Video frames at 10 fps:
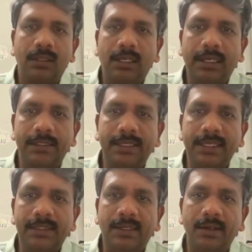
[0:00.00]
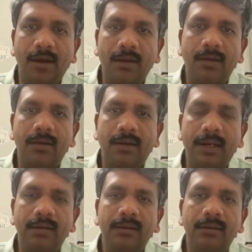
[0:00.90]
It says docker
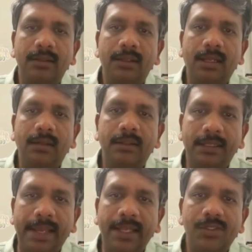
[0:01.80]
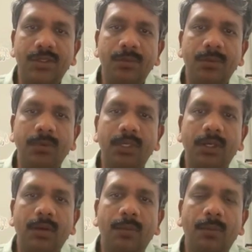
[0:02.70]
run detached mode
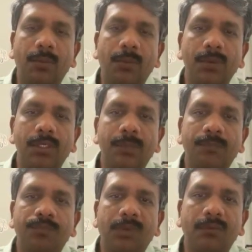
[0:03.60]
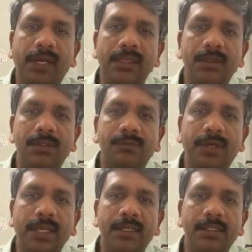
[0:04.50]
port
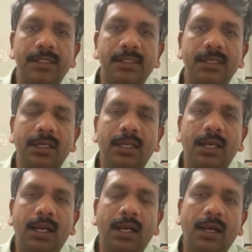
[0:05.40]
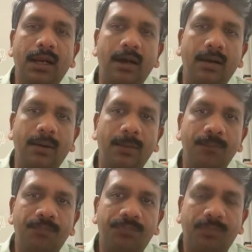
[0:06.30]
5500 uh,
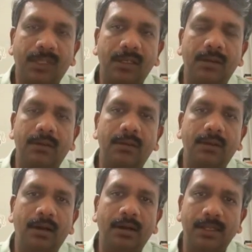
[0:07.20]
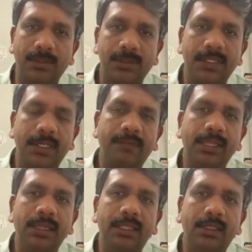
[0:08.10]
are associated
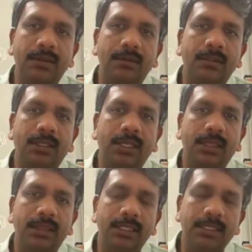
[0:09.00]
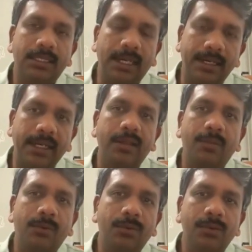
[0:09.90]
with the container
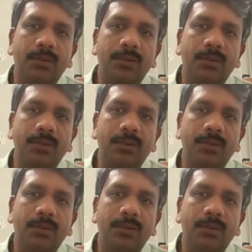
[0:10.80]
port